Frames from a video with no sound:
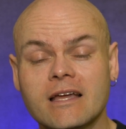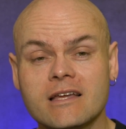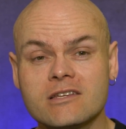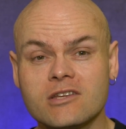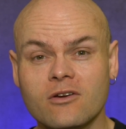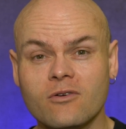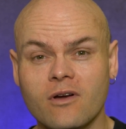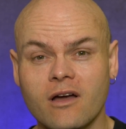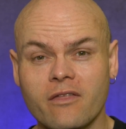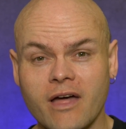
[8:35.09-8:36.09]
So
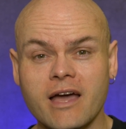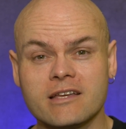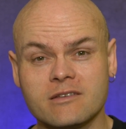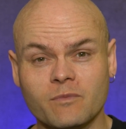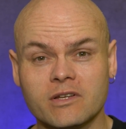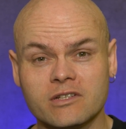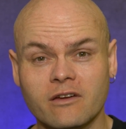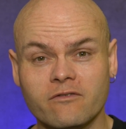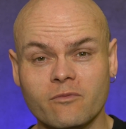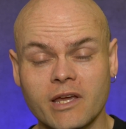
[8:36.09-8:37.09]
that is a plus
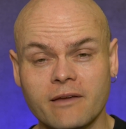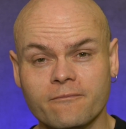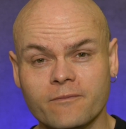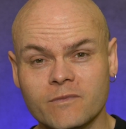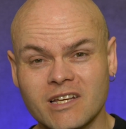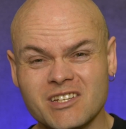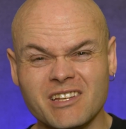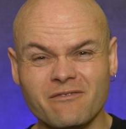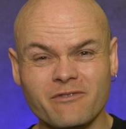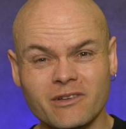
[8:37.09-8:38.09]
side for me. It
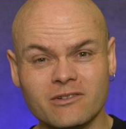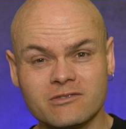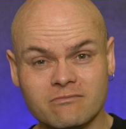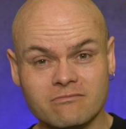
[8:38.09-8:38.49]
actually feels